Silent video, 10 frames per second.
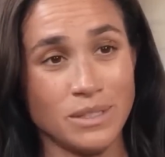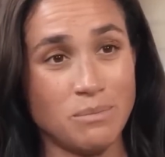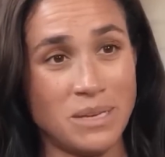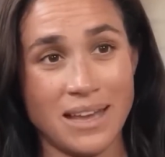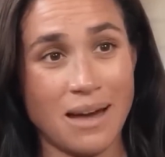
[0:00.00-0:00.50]

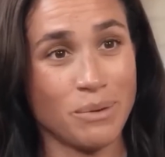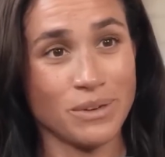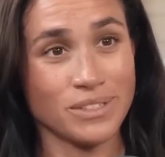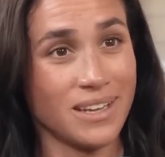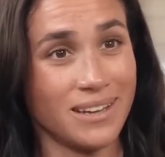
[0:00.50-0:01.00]
word about the
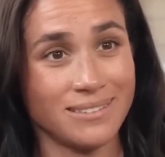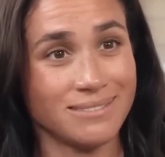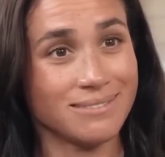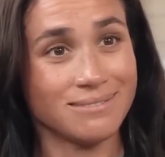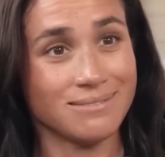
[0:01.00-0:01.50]
rumors.
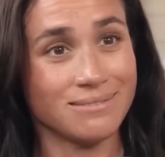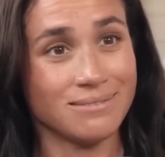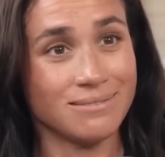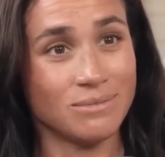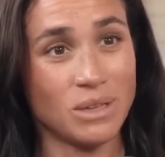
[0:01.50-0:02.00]

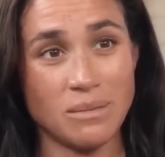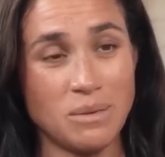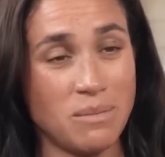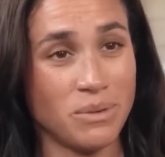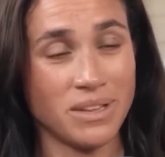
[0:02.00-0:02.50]
Some say he's
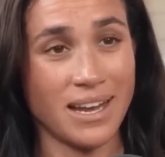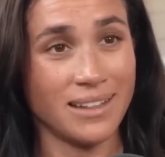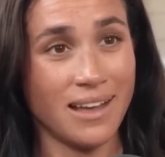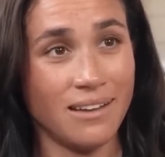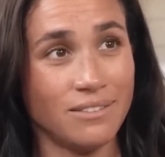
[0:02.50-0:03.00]
protecting
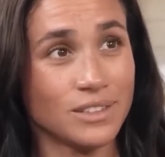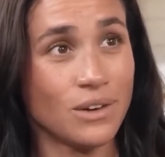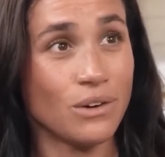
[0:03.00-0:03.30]
Meghan,